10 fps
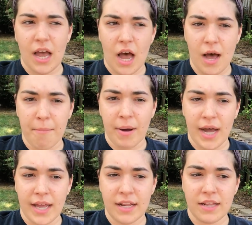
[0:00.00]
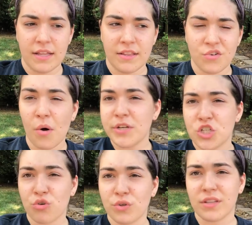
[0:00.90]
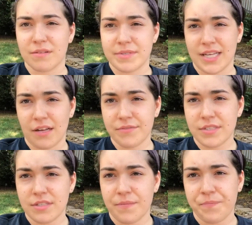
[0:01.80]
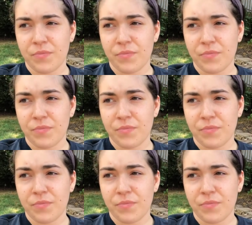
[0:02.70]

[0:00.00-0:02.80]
uh, but they're always true to themselves.